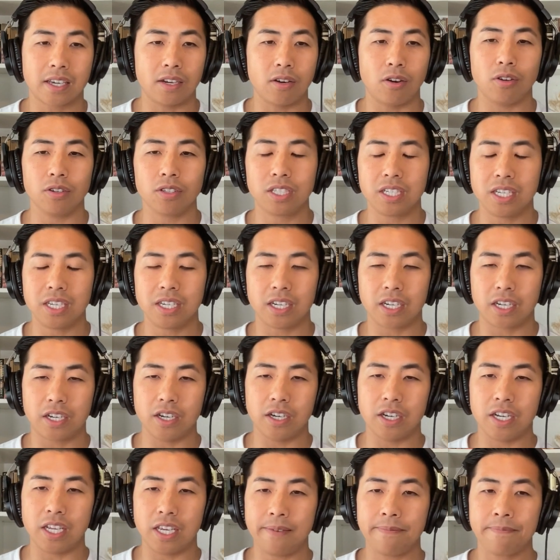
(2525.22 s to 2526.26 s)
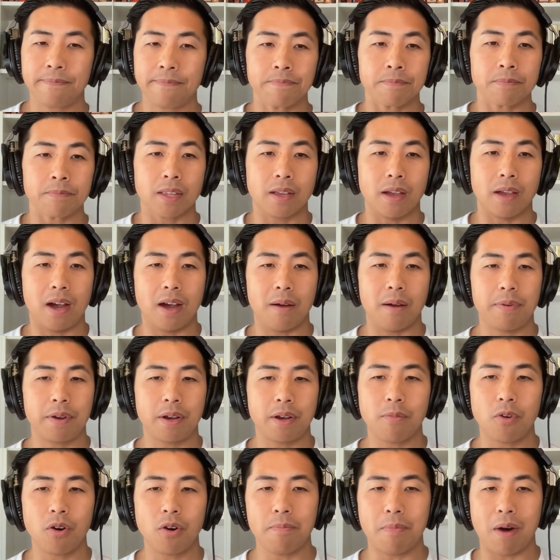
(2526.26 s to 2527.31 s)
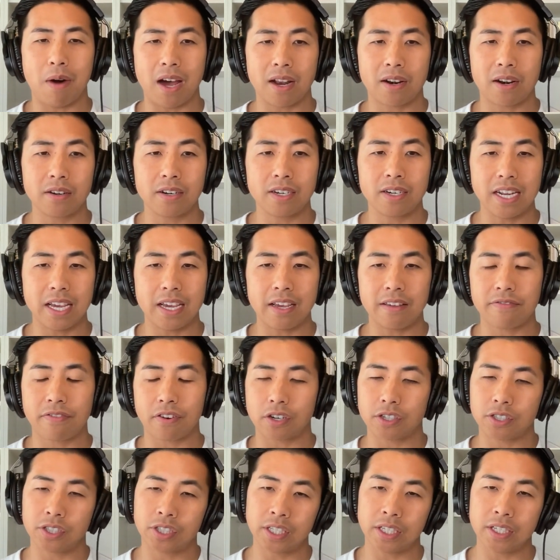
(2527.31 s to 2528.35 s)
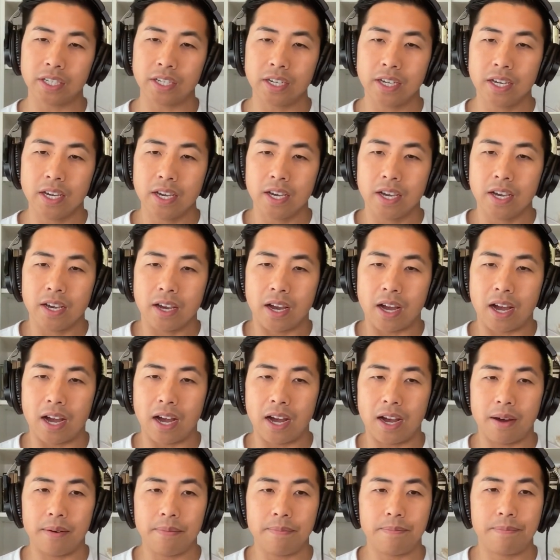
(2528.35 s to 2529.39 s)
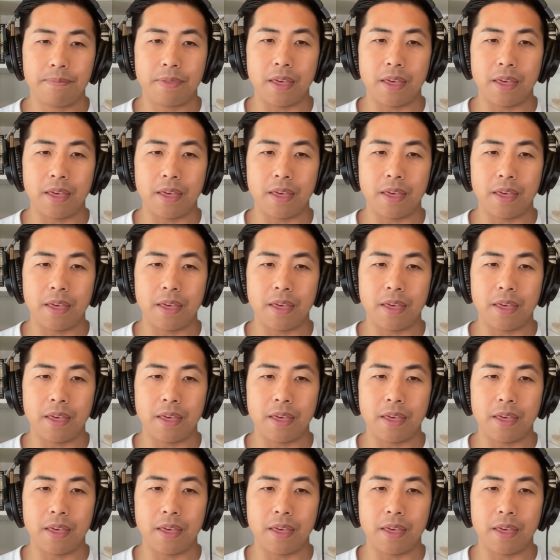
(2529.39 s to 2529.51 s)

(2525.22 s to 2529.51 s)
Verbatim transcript: an oldie and a goodie uh, but a more modern day version uh,